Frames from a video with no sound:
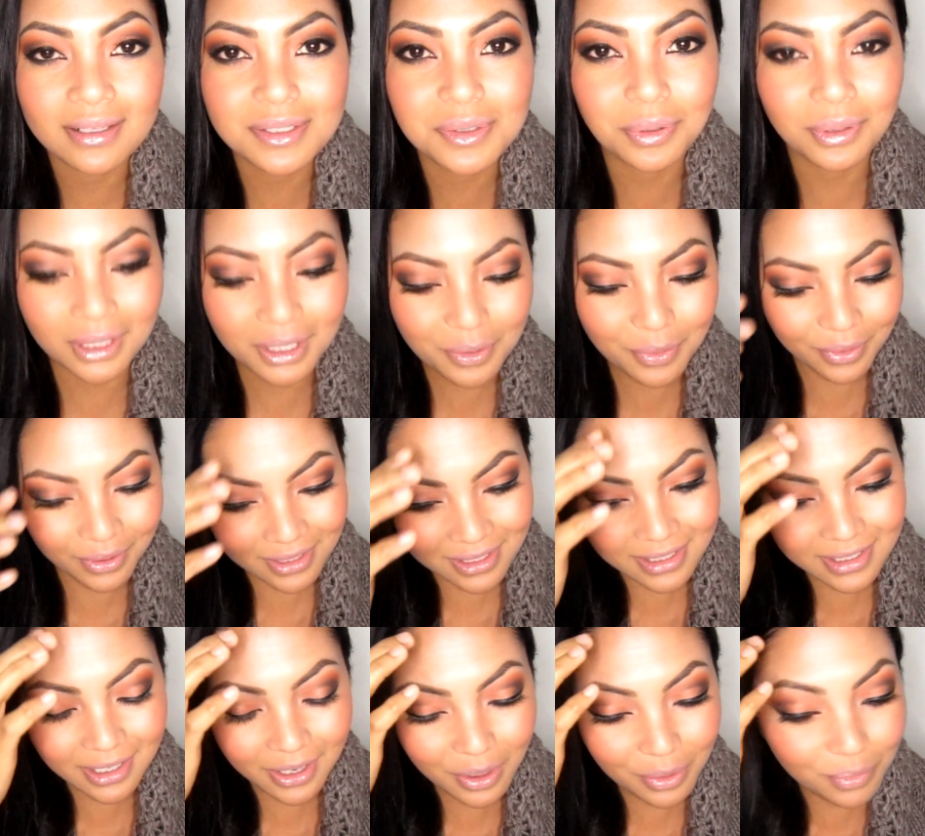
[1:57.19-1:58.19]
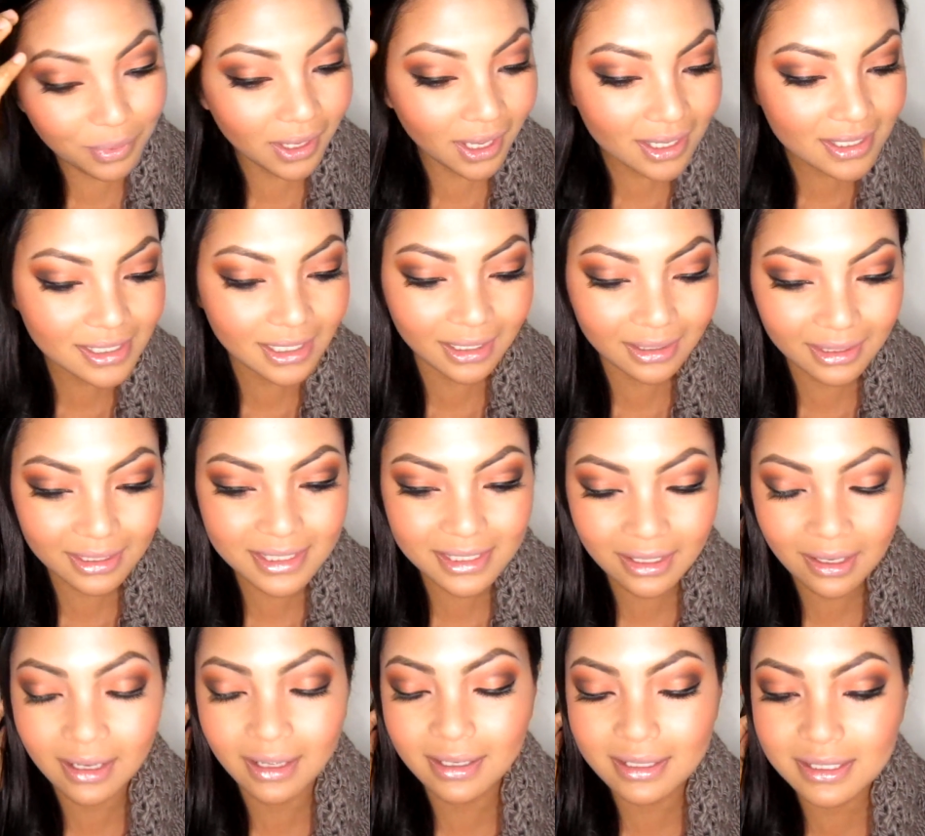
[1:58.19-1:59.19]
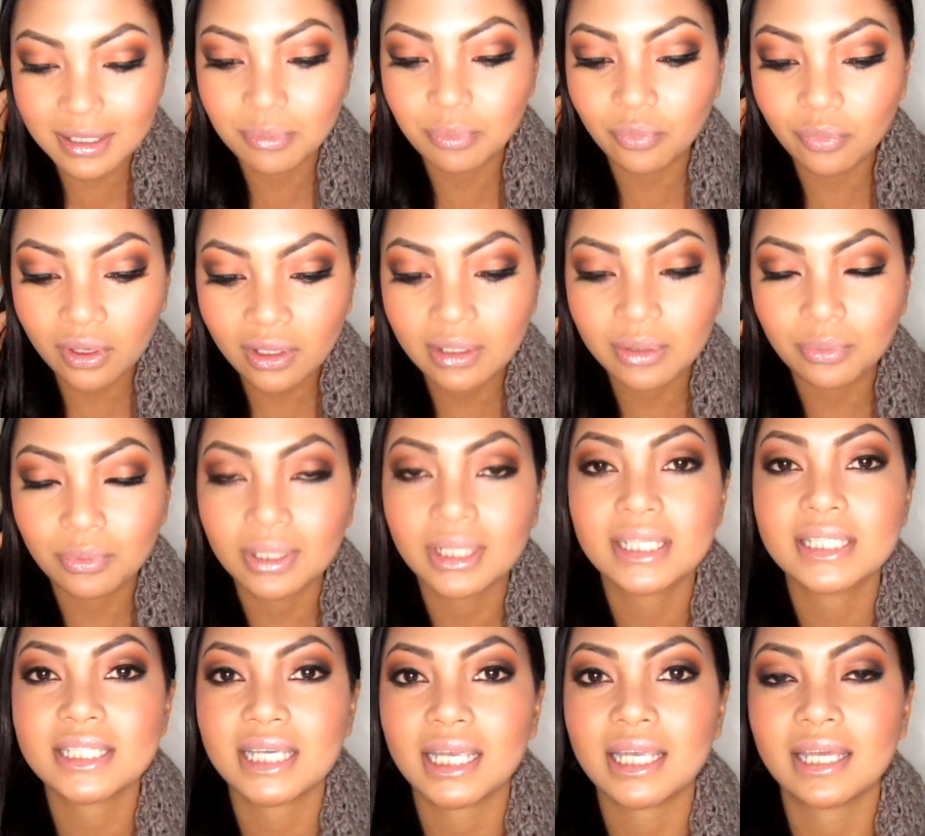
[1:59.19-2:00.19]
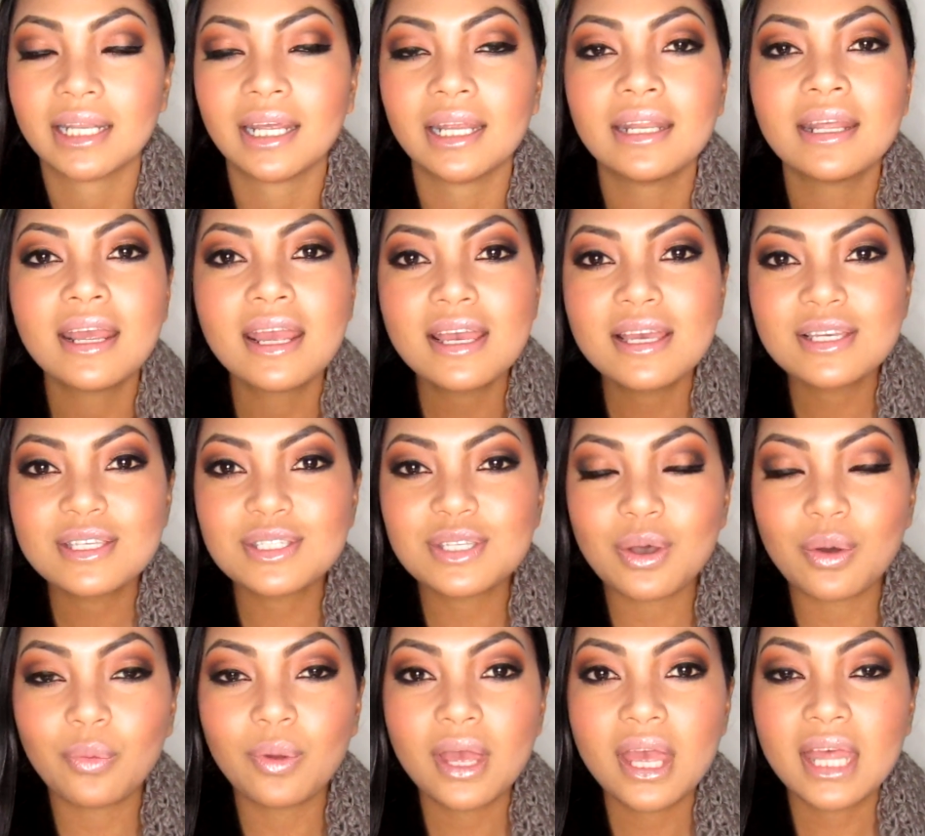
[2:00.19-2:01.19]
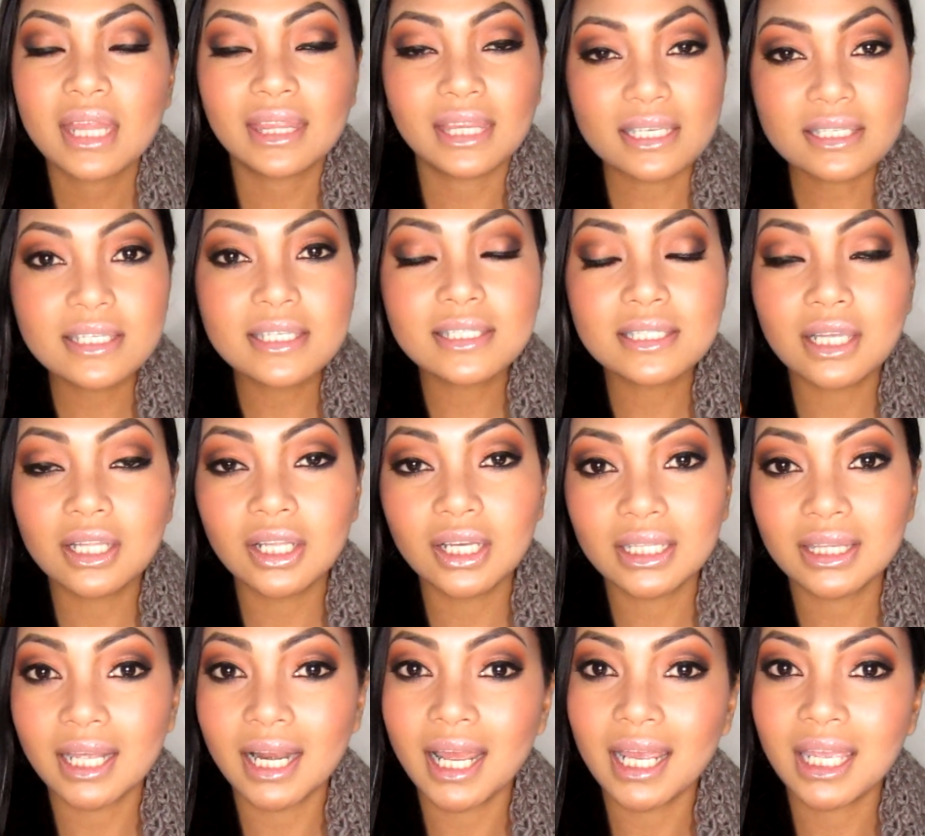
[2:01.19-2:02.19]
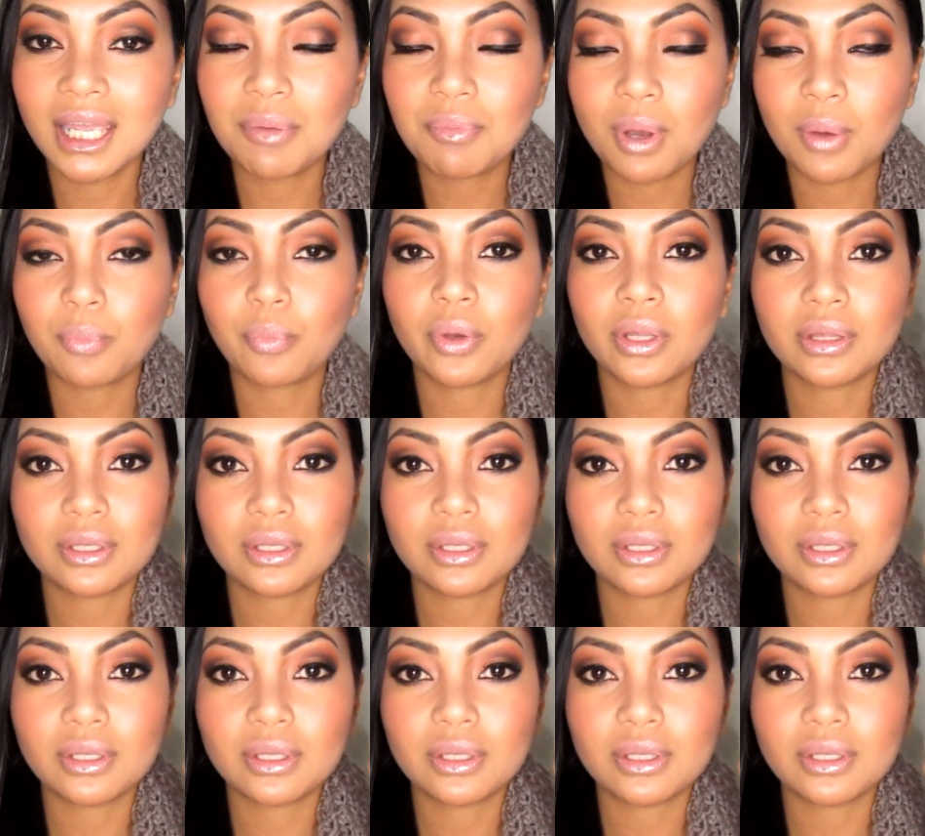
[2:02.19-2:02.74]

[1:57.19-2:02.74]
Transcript: It's really gorgeous. I hope you guys like this look because I'm really really digging it. So this is the look that I came up